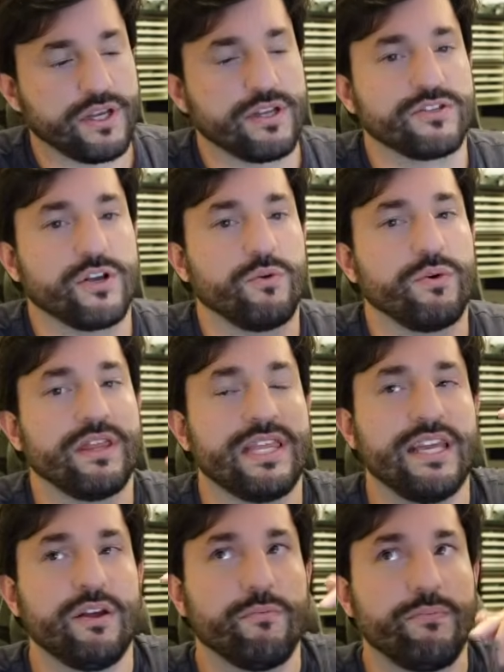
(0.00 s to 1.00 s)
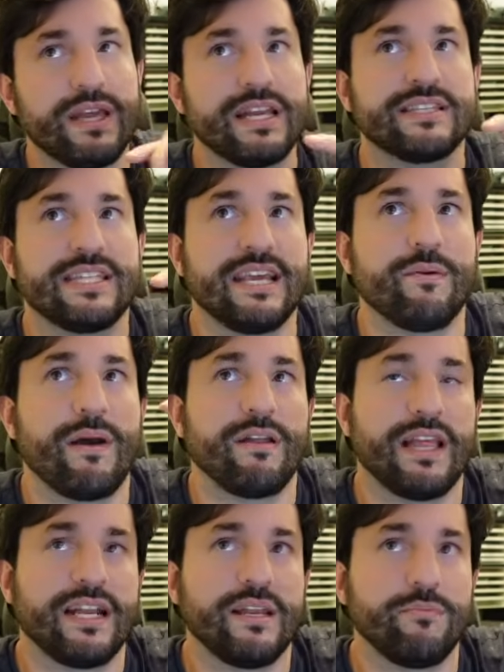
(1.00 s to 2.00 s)
So the biggest thing about
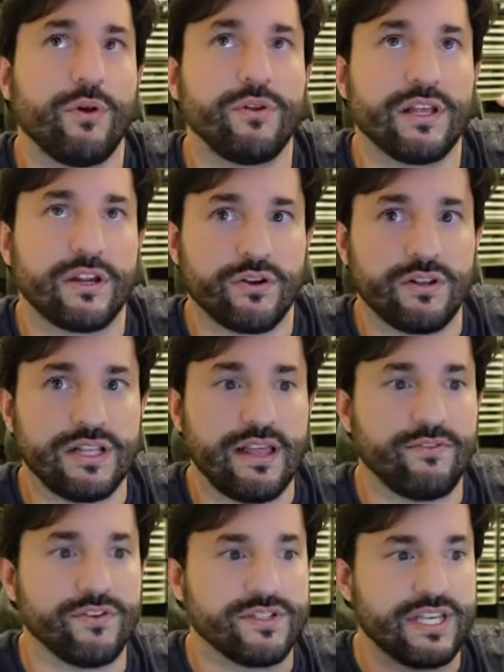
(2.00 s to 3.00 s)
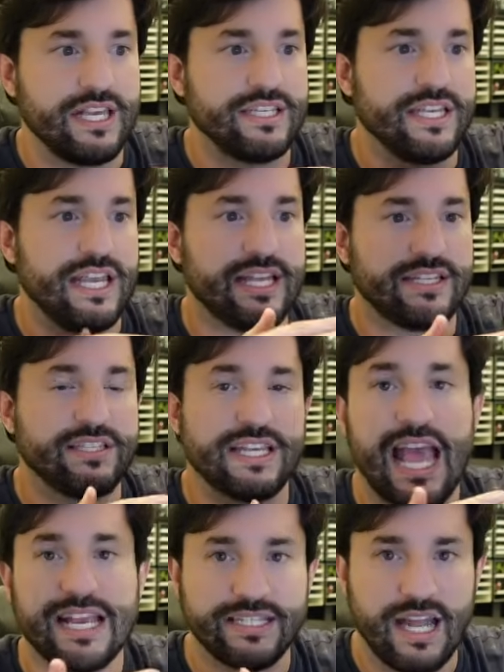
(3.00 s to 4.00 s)
Lightning Bolt at early levels is its
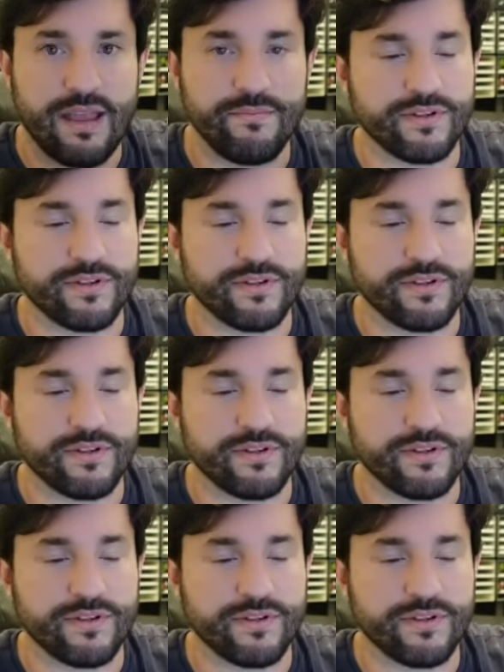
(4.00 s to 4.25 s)
cast time.